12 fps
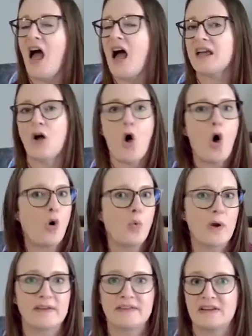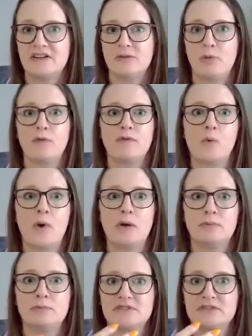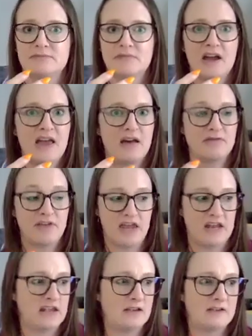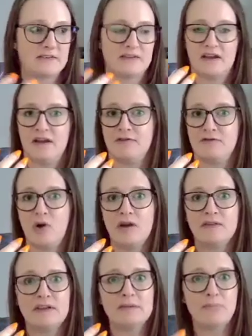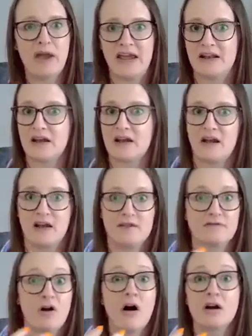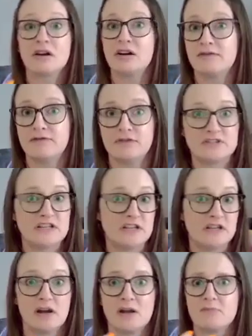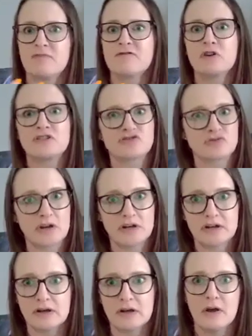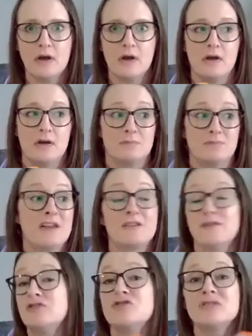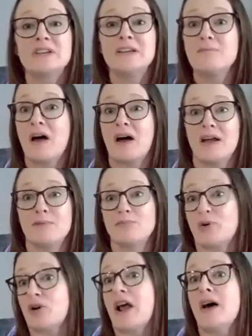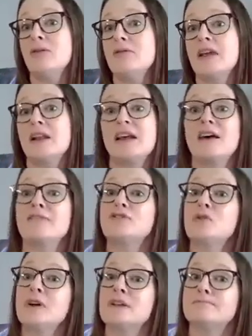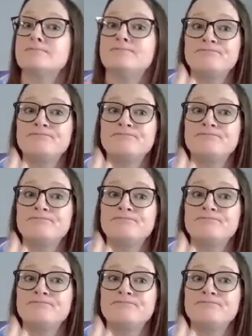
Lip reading: I always end up overwhelmed. I have headaches, I have rising panic, I have cognitive fatigue, I'm frustrated. And eventually I burn out and I have to quit.